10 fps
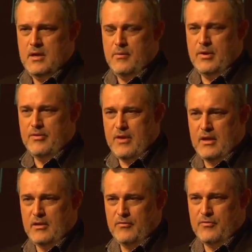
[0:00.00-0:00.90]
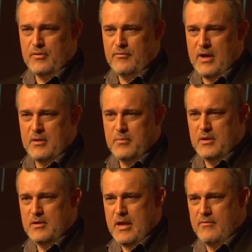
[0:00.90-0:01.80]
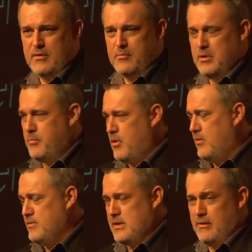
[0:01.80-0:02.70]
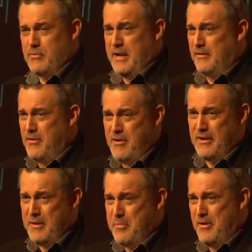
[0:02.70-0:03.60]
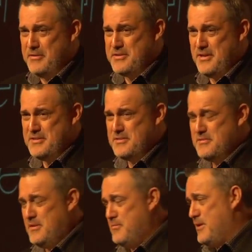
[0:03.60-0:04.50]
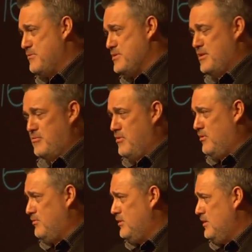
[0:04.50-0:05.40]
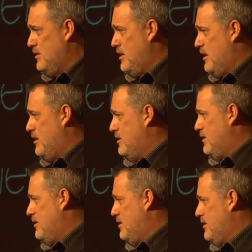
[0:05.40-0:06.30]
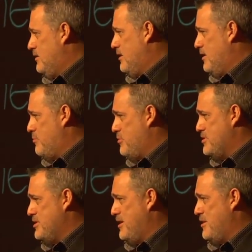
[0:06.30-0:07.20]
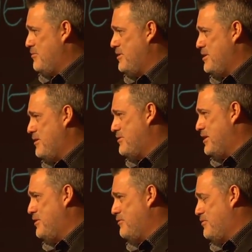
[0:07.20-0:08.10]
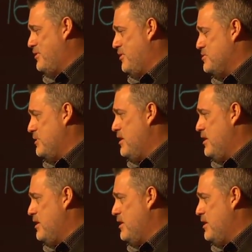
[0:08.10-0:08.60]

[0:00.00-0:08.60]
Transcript: I want to thank you for inviting me and having me be a part of this. I ran long, I apologize, but I was on a roll. And I appreciate it, and I thank you for indulging